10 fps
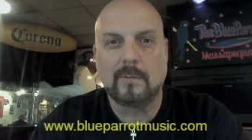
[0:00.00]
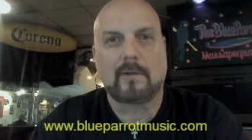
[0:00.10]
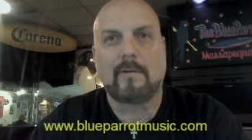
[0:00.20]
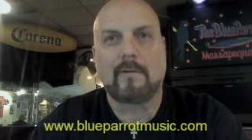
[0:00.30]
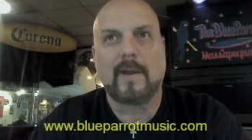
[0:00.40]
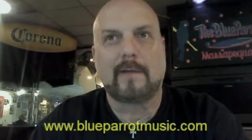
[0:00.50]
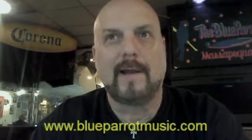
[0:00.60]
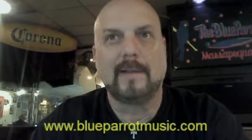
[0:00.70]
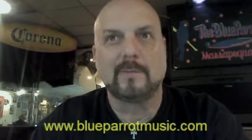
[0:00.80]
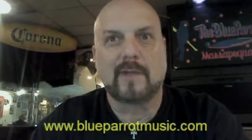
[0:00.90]
a great
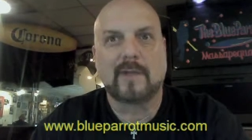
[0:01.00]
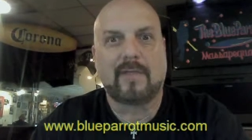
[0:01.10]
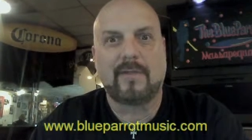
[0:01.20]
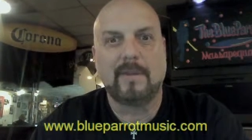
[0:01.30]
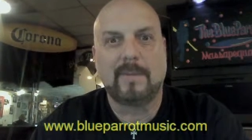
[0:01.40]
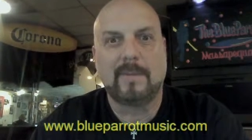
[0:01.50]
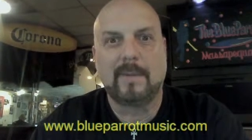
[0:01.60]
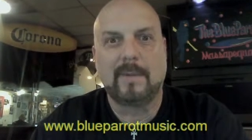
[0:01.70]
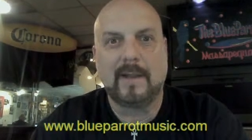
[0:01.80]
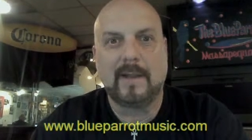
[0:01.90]
crowd. There was like 30
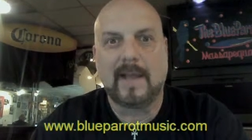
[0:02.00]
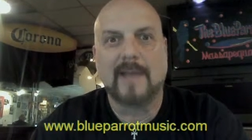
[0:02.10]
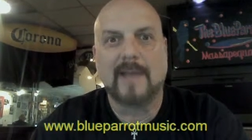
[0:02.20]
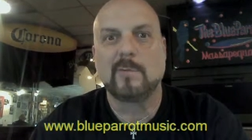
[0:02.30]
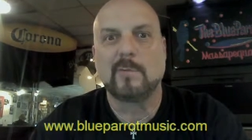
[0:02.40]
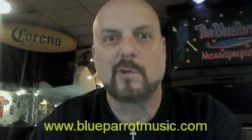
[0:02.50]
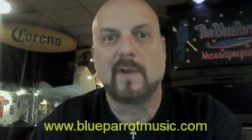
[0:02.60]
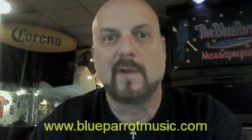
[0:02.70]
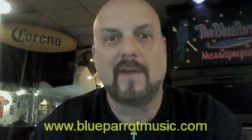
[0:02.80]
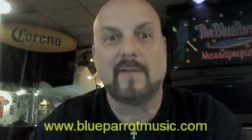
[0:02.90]
people here. Guys, there was
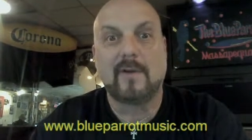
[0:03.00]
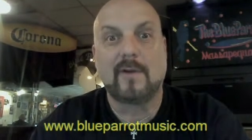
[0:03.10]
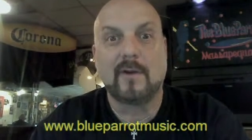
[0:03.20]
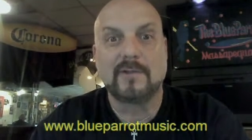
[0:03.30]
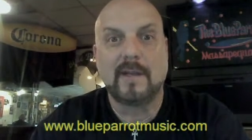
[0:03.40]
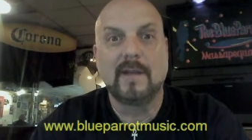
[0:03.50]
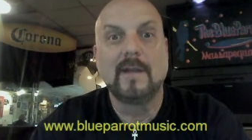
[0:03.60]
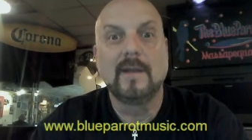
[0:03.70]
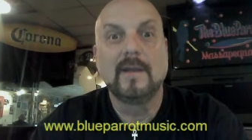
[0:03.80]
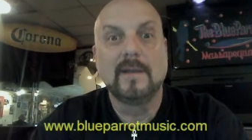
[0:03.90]
25 girls here.
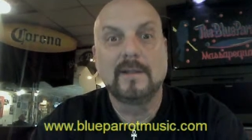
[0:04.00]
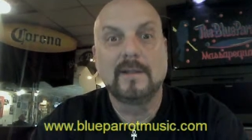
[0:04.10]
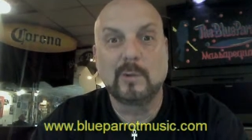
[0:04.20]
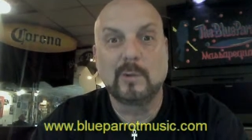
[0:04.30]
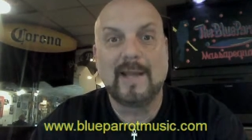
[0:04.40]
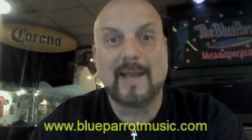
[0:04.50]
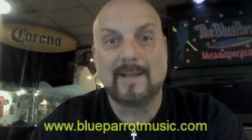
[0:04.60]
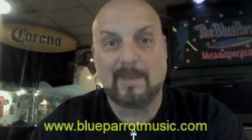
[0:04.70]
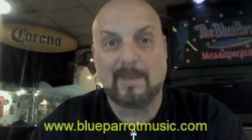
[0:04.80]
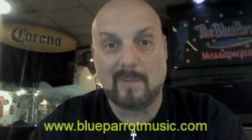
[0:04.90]
This Tuesday
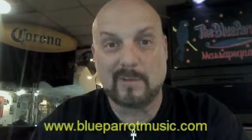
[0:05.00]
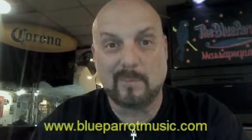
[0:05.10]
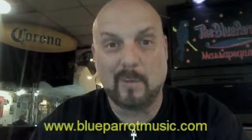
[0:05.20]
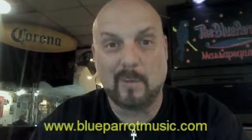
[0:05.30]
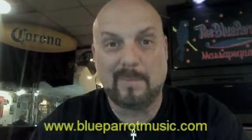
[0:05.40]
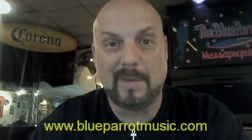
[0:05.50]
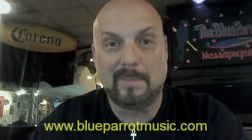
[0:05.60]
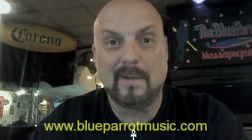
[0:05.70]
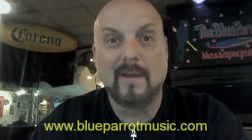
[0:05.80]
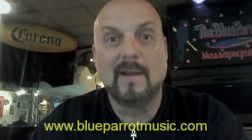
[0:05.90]
night, they promised more
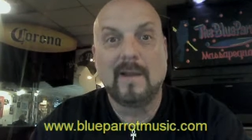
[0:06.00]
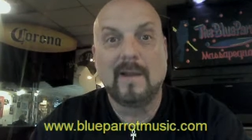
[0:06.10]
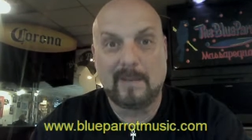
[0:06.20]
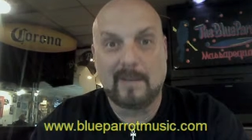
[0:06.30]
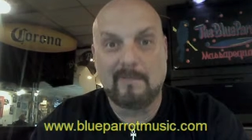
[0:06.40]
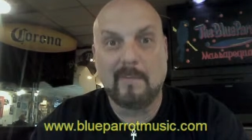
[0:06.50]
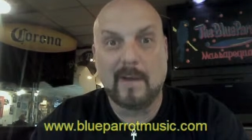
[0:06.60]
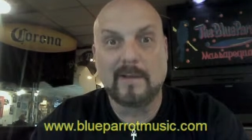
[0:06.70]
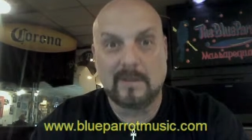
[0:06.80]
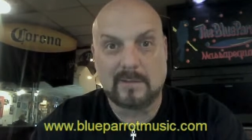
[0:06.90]
people. I'm going to be
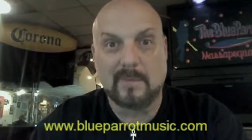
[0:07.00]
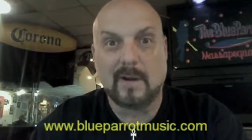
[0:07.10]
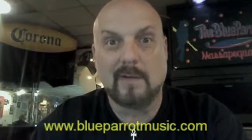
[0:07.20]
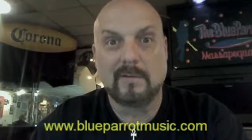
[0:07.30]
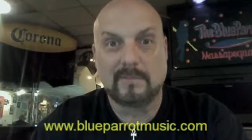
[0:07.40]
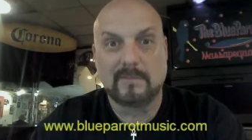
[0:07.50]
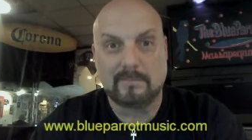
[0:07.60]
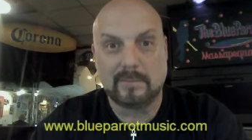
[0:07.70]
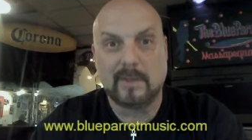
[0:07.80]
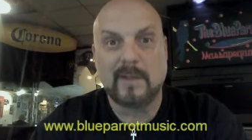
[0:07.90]
reminded you tomorrow, it's
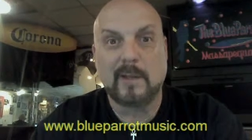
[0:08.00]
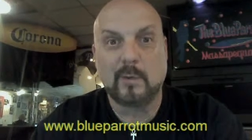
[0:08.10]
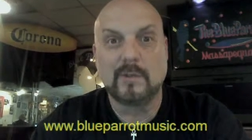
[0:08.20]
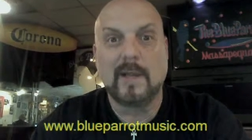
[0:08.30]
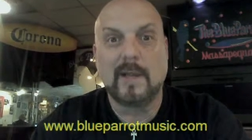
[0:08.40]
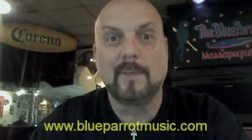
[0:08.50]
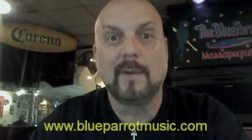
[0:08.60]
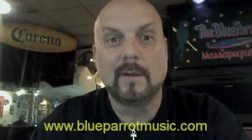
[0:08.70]
Monday, Tuesday, but